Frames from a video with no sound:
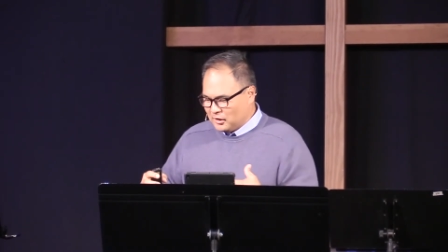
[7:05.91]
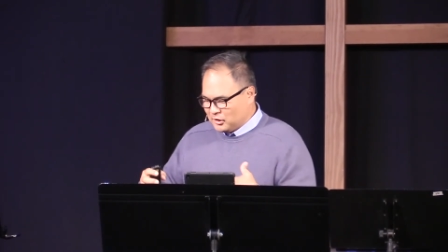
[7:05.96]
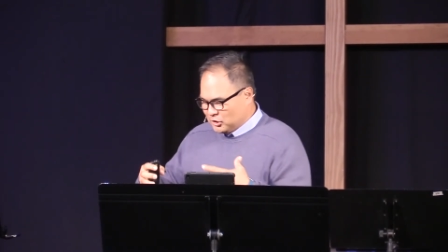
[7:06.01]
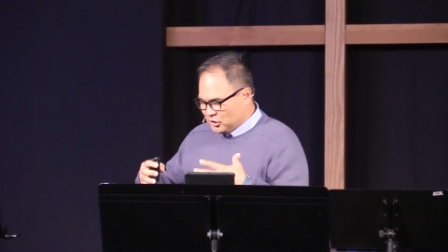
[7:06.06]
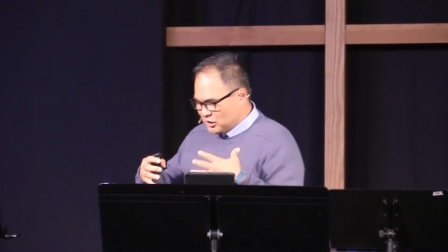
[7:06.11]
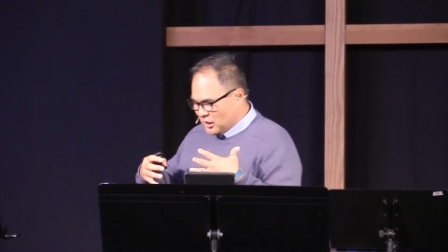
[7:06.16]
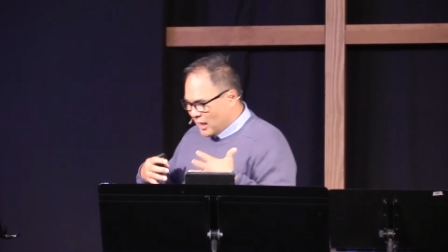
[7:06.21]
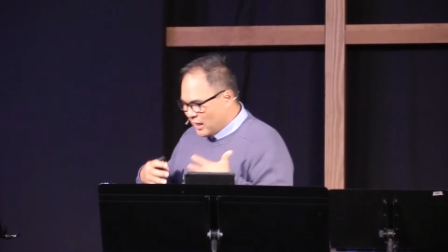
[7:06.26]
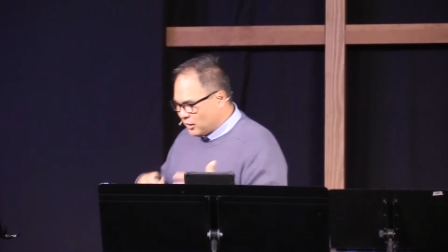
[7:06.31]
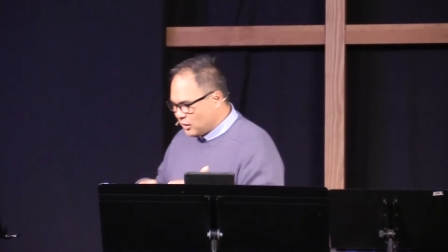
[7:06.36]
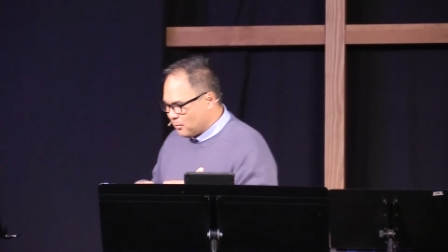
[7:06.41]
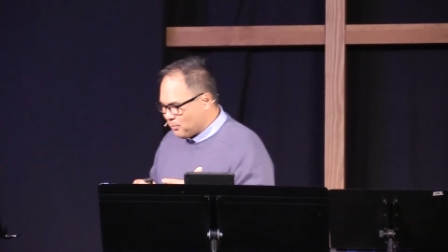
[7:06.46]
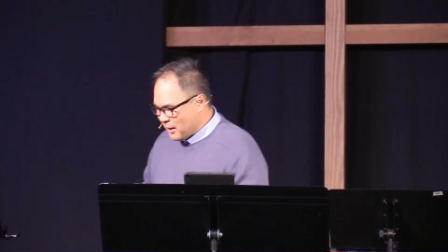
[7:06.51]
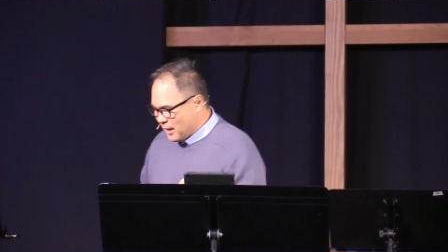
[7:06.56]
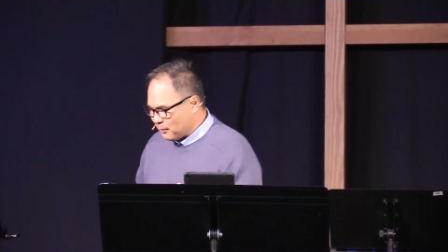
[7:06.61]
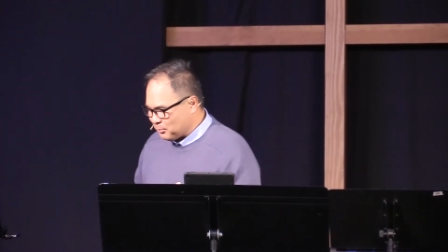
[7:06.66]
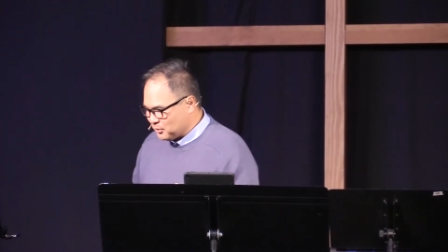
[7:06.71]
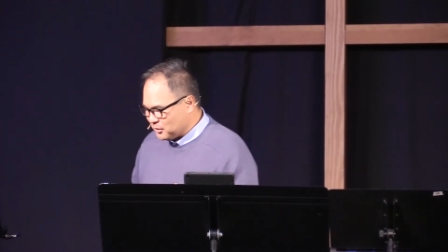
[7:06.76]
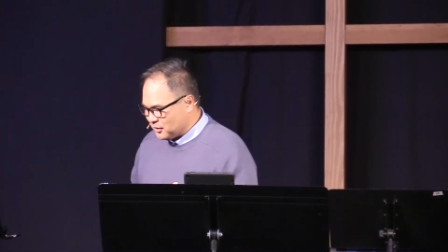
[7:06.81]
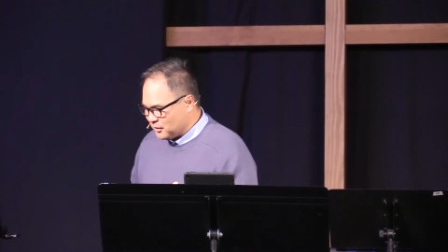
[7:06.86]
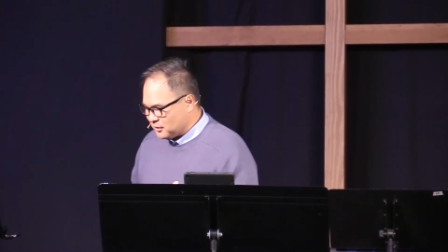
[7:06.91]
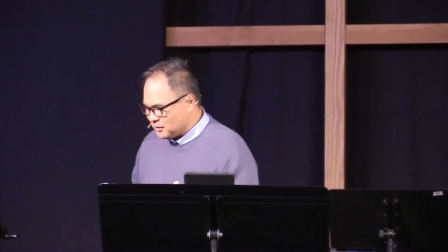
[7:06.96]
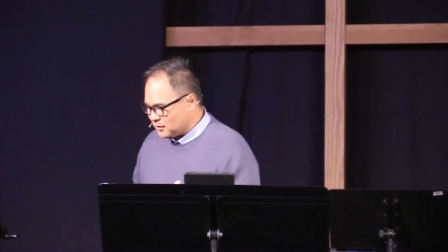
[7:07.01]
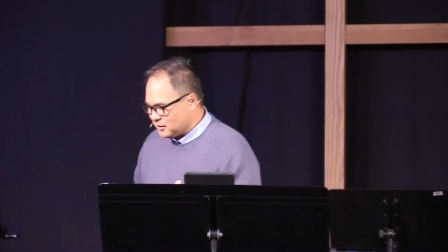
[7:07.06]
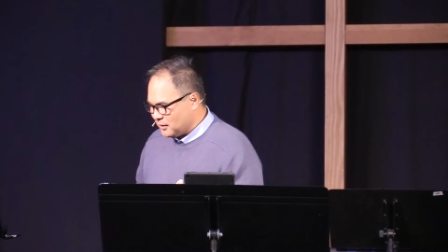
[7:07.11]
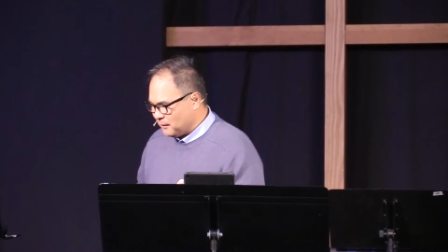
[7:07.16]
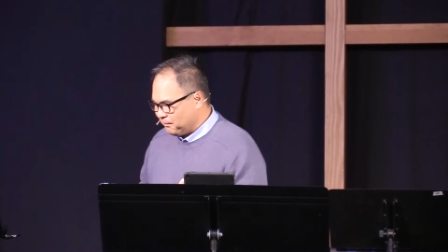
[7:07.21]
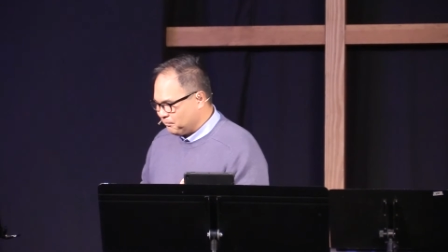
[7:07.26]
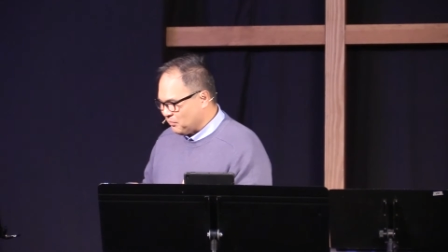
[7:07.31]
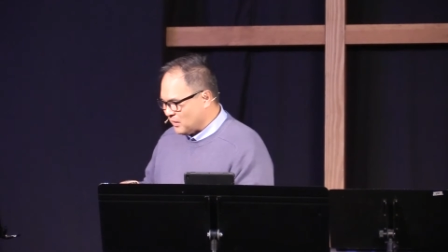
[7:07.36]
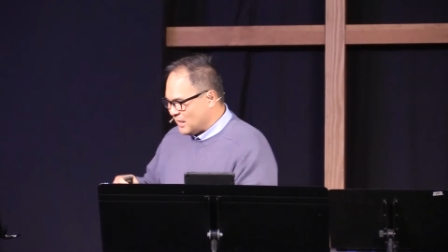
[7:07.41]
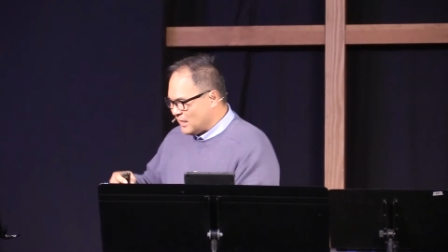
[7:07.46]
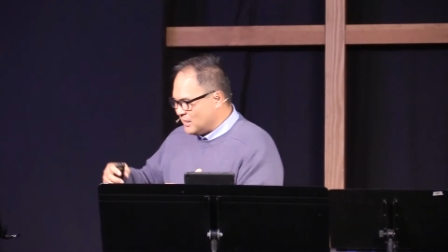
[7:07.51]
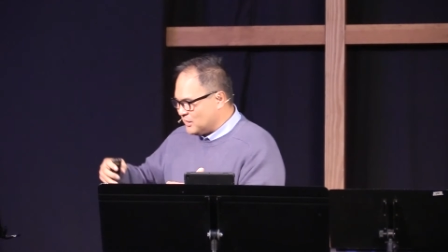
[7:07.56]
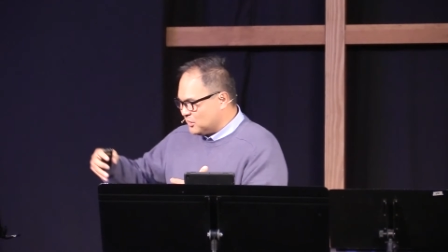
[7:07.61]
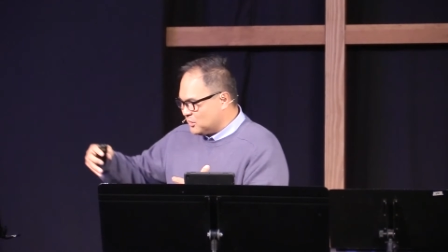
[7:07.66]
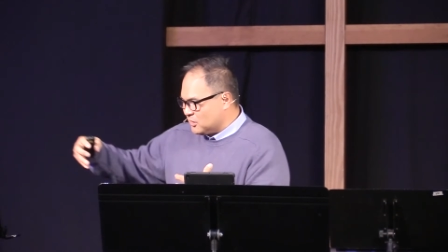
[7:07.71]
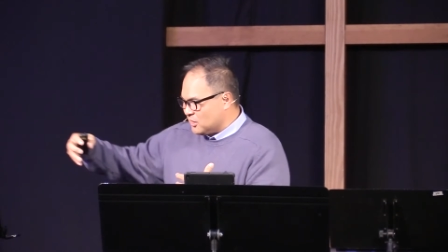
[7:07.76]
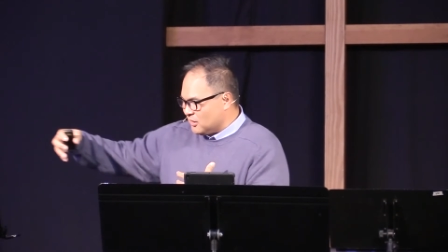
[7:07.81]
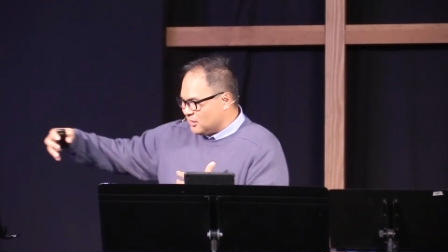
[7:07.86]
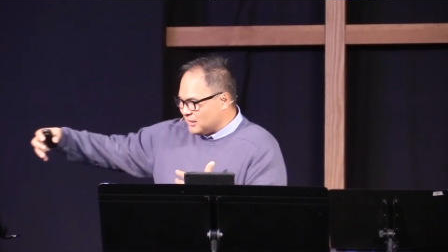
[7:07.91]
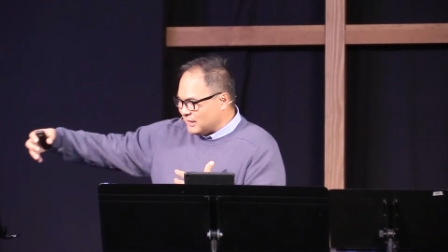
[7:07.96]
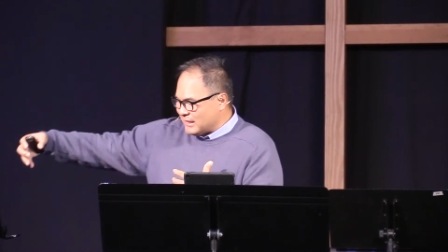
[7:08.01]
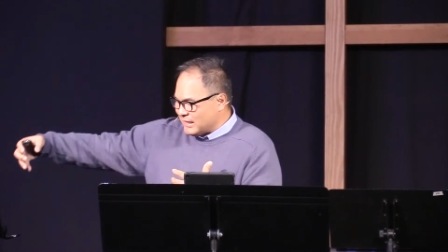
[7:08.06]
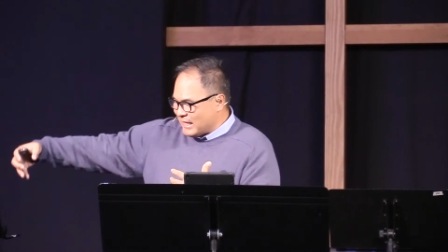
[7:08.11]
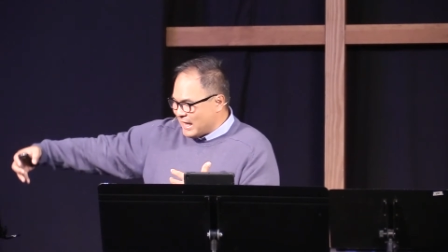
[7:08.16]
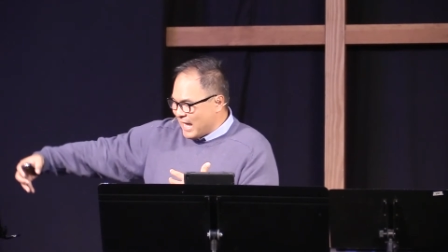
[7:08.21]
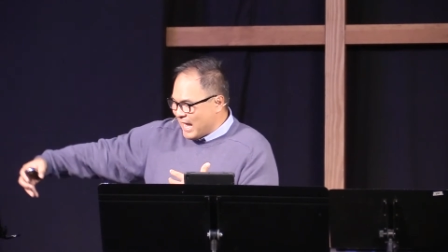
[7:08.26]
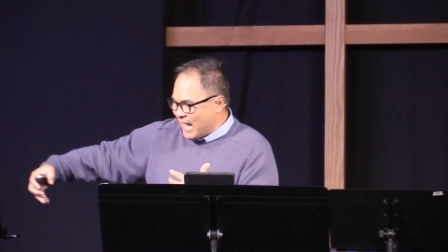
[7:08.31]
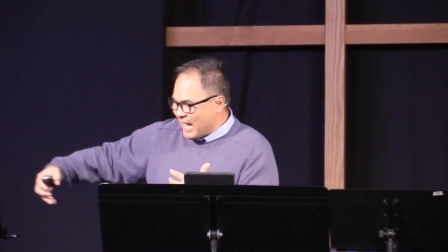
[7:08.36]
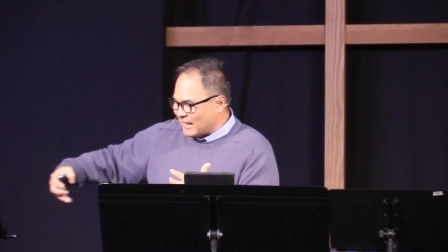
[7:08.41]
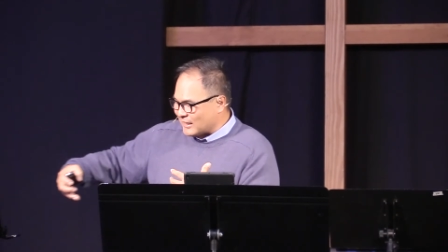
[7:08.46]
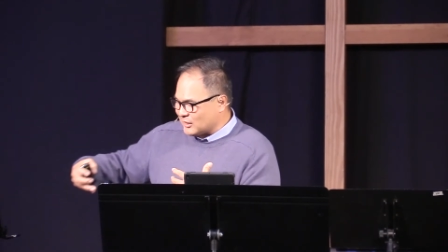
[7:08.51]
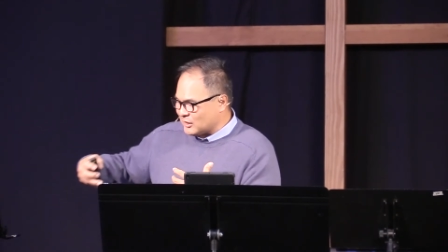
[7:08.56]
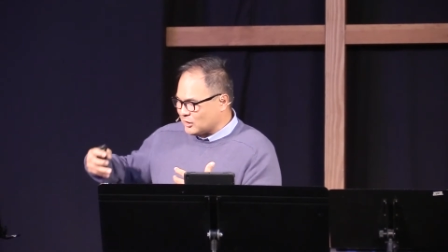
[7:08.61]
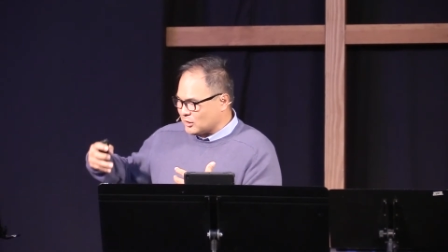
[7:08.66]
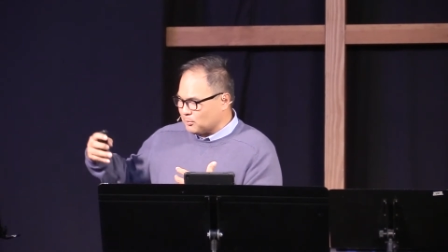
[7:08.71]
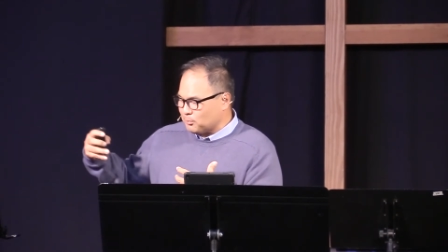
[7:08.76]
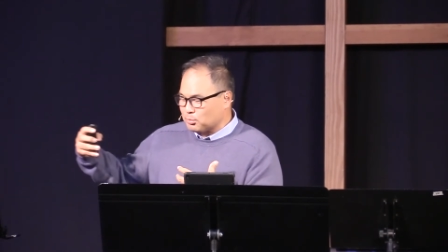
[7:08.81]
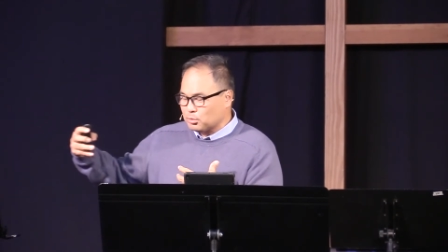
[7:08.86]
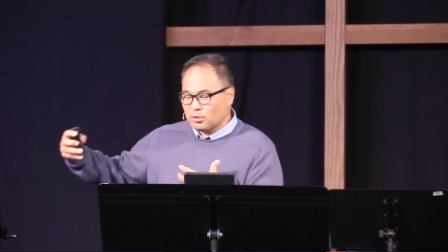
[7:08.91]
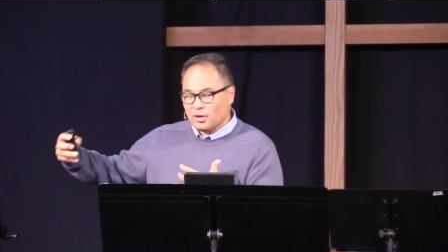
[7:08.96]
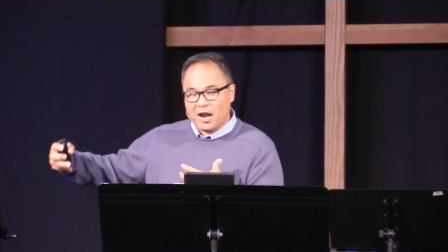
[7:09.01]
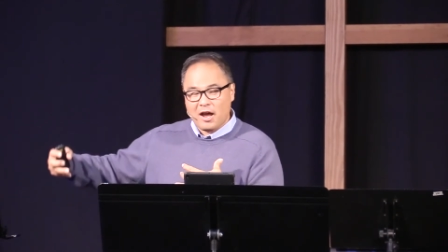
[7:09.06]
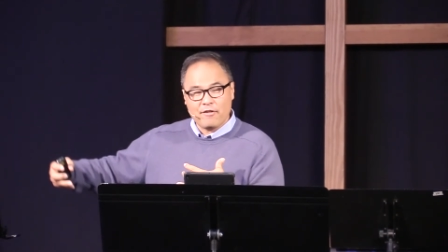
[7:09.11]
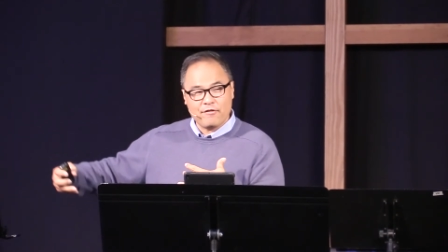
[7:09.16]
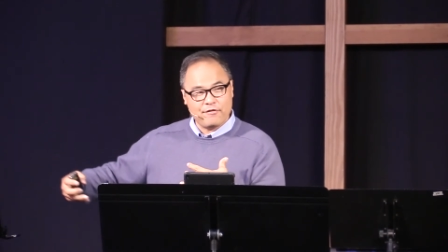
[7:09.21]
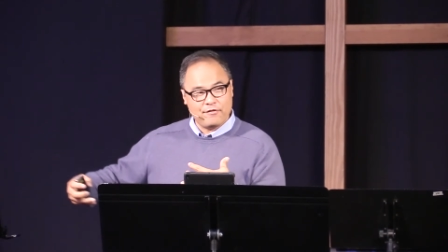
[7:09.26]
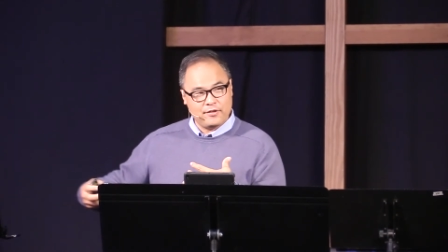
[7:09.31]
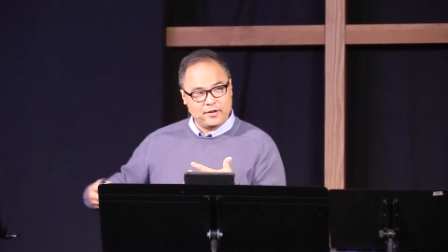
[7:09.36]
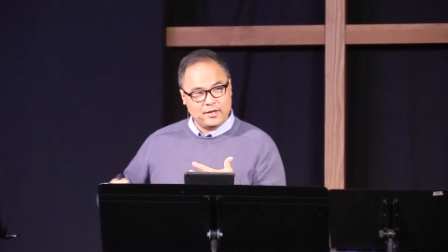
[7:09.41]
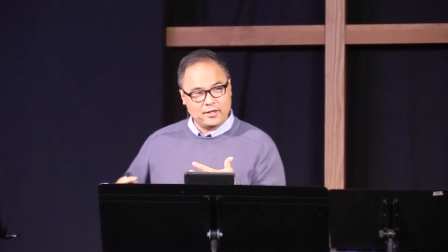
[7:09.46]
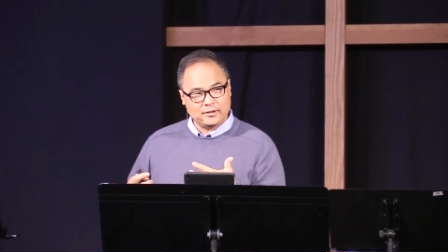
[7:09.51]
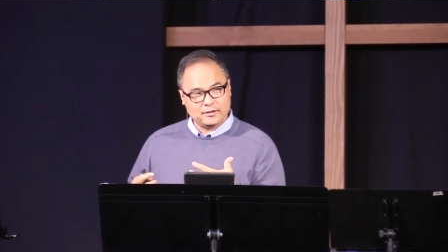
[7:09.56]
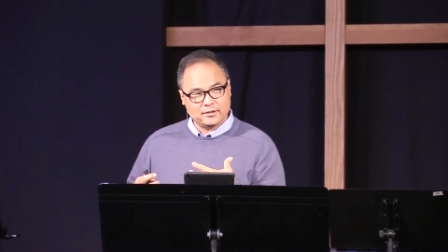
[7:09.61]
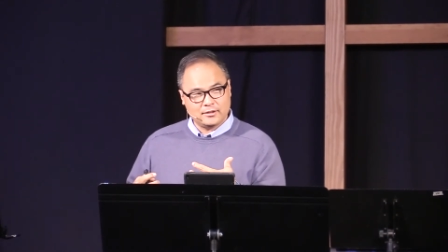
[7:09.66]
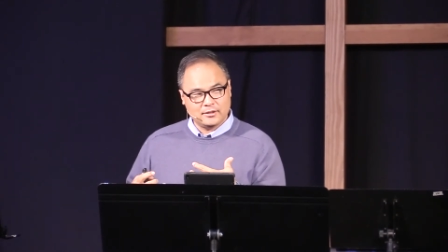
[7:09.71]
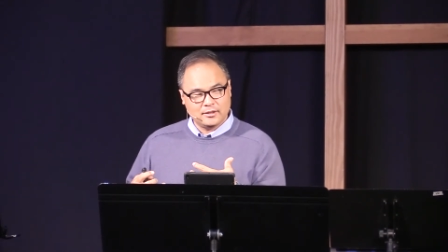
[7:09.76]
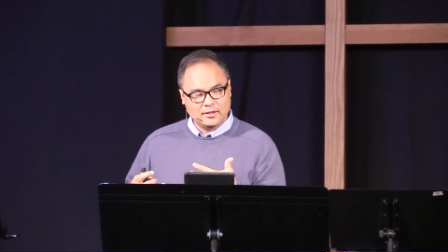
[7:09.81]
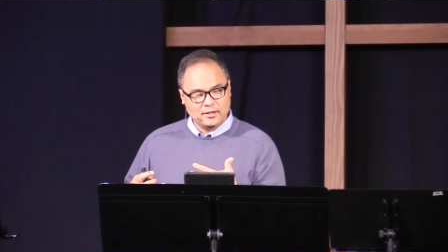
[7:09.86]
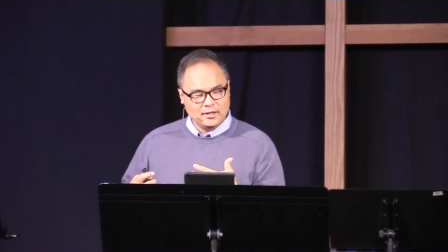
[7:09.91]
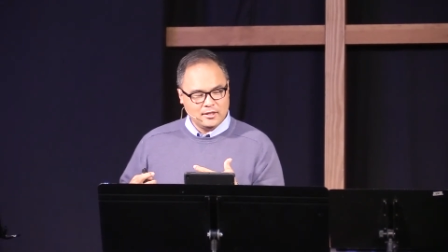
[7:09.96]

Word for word: John the Baptist is the last prophet